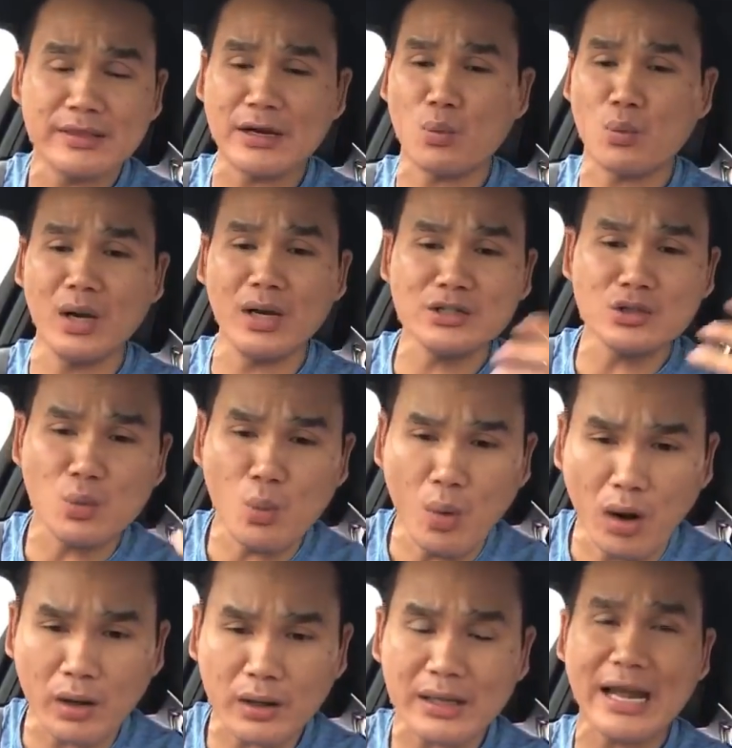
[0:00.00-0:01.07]
They're willing to
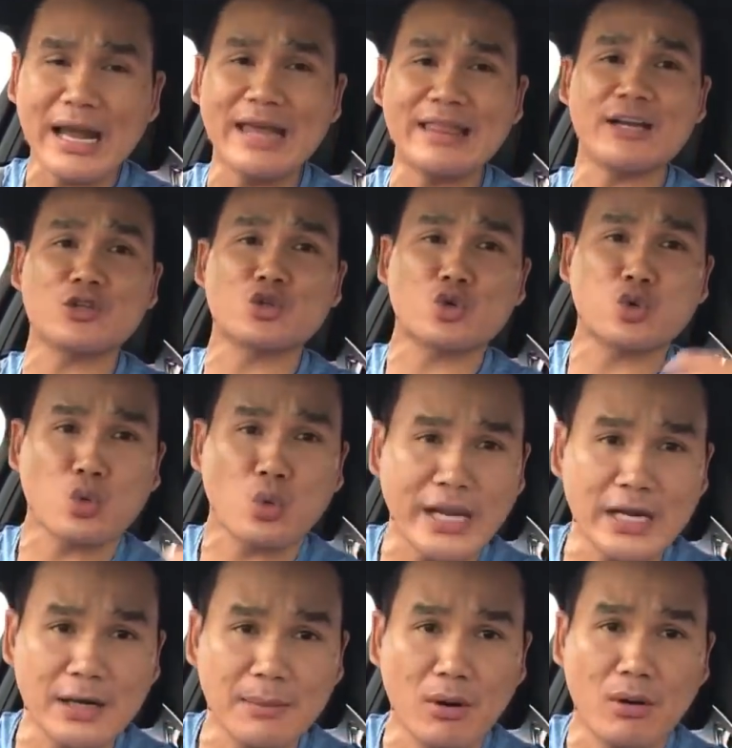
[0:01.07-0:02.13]
work and they're
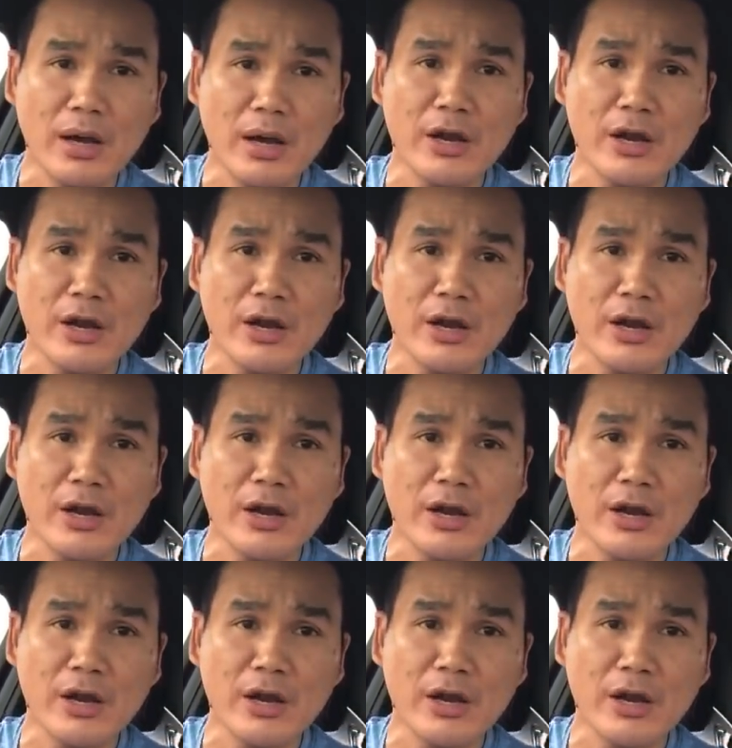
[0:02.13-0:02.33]
trainable.